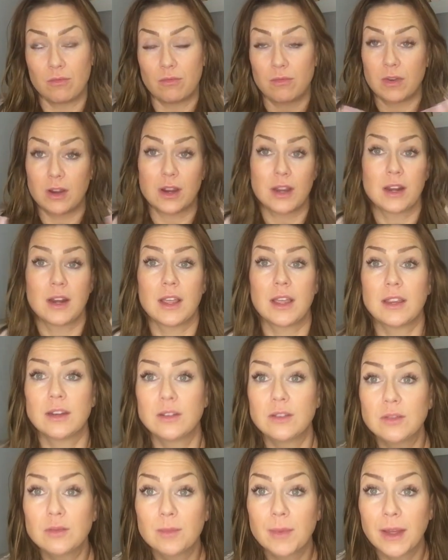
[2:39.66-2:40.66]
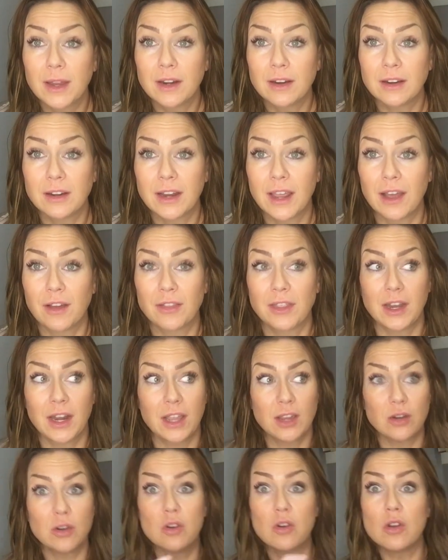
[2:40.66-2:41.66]
what can I do better now that
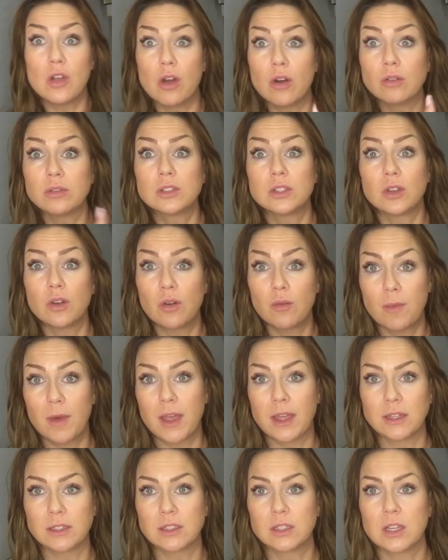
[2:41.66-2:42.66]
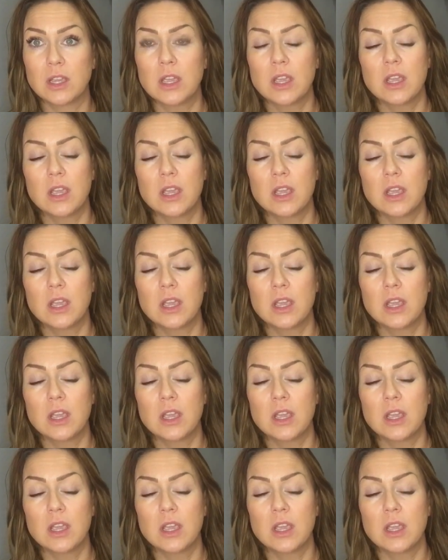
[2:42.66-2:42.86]
I know so much?